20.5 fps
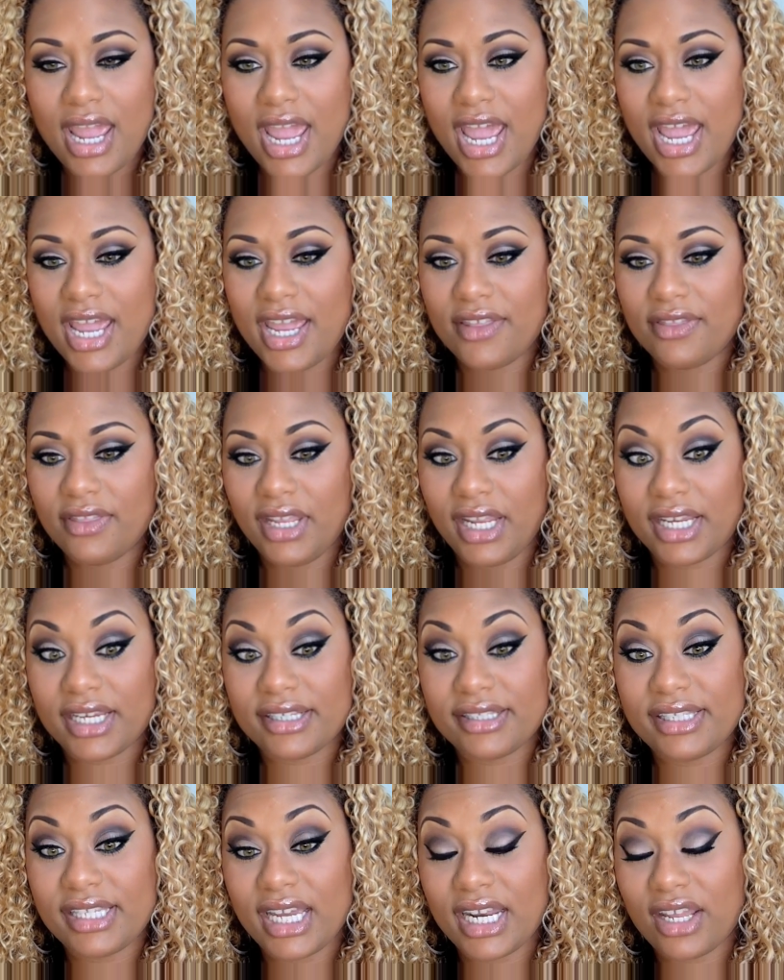And like
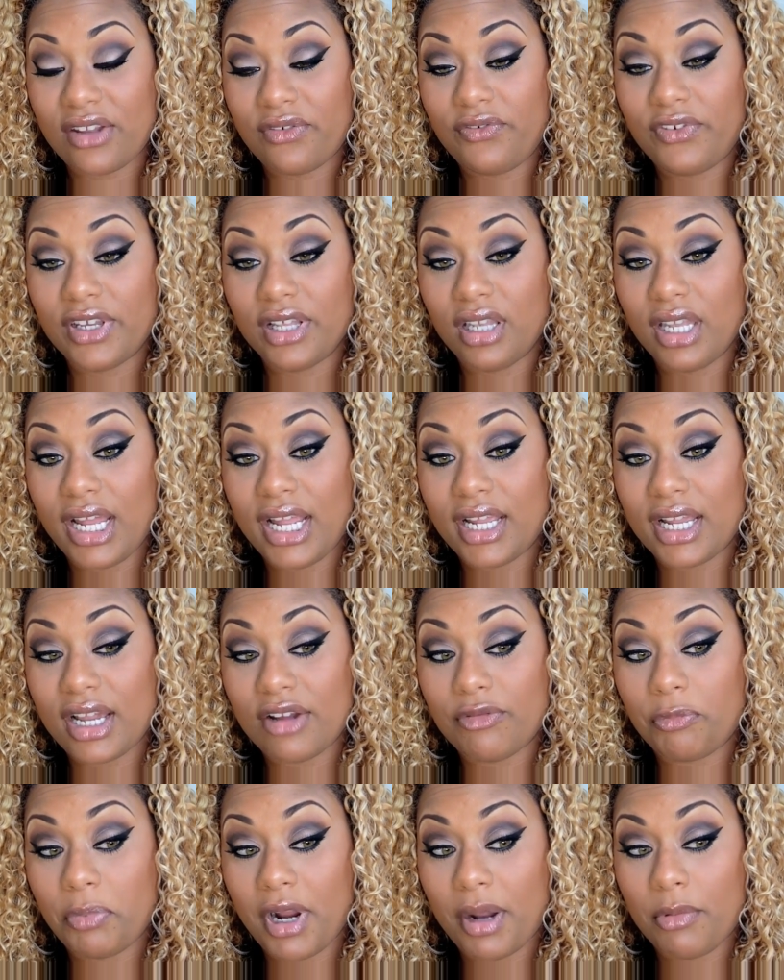I said, I feel like
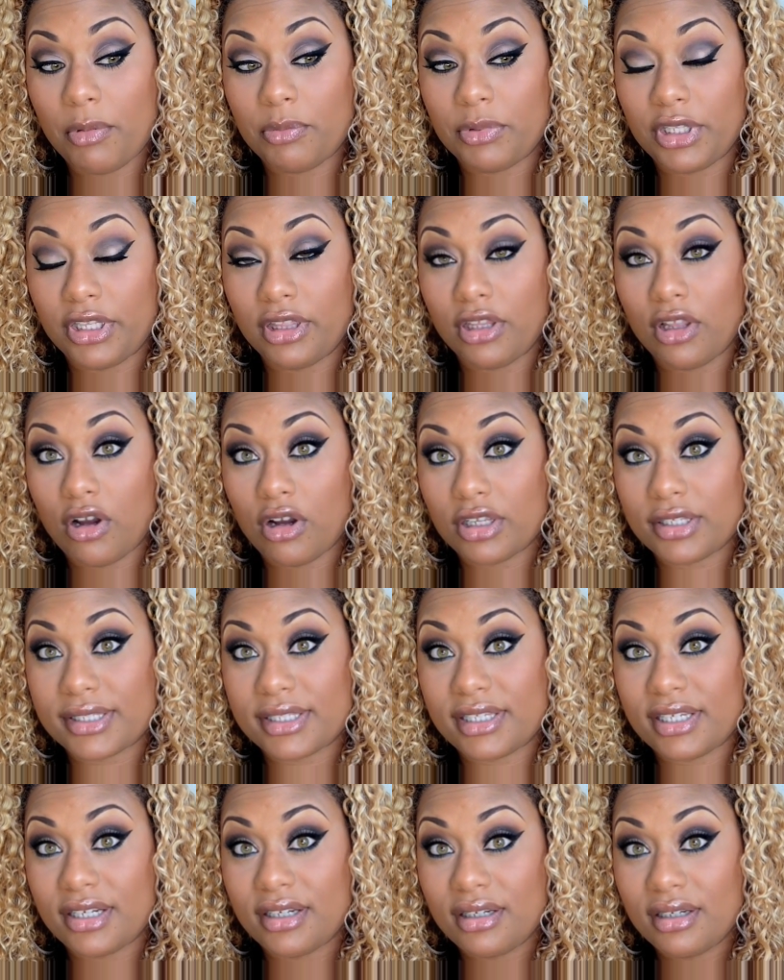I've probably
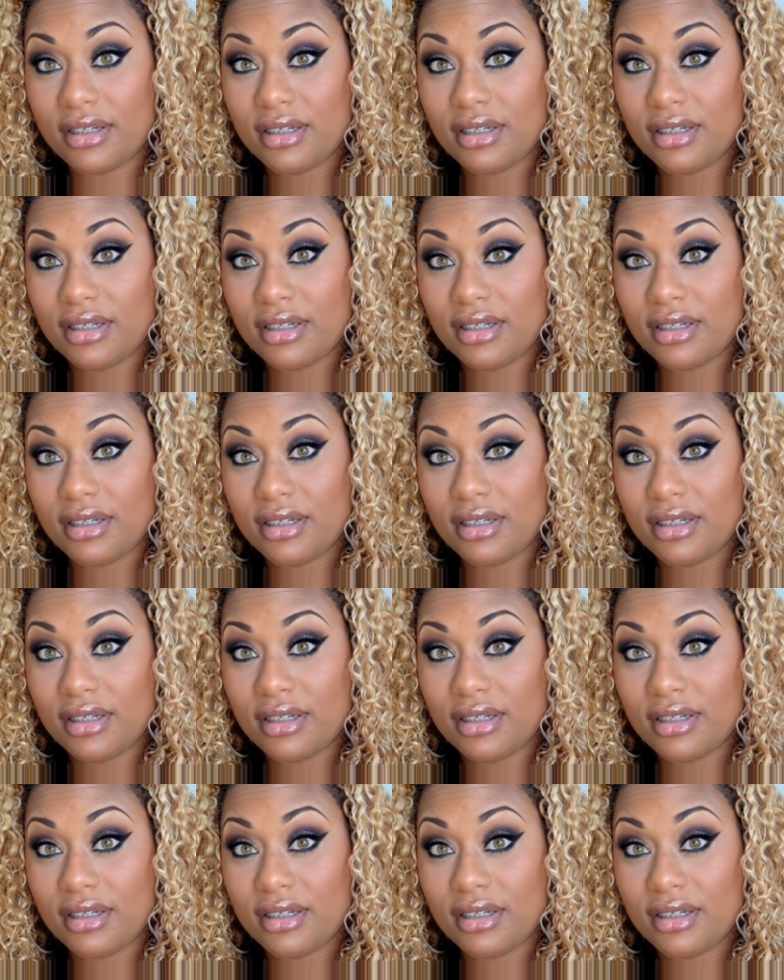lost